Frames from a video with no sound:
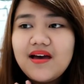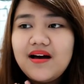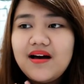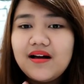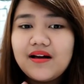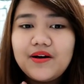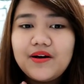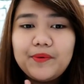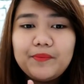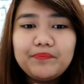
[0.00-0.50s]

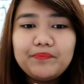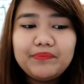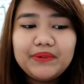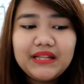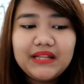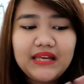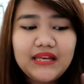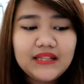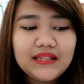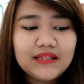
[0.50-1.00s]
a
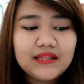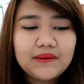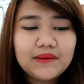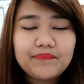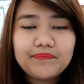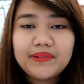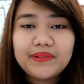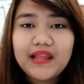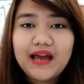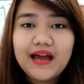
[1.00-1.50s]
complete
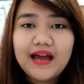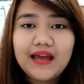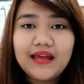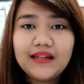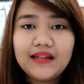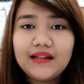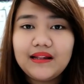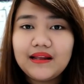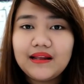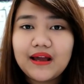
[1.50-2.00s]

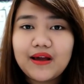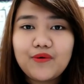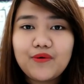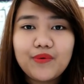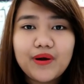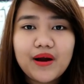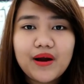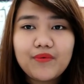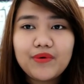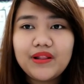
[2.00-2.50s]
plan, like
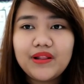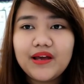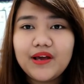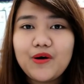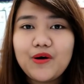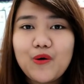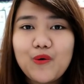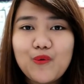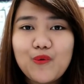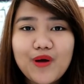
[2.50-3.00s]
where will I
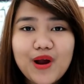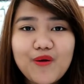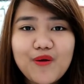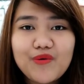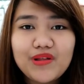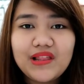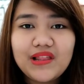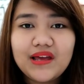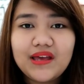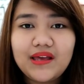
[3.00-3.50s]
go, where
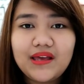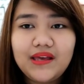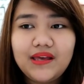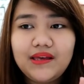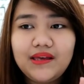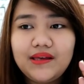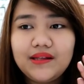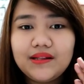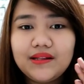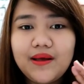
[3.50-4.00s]
will I
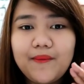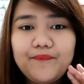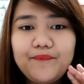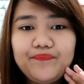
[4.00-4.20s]
eat,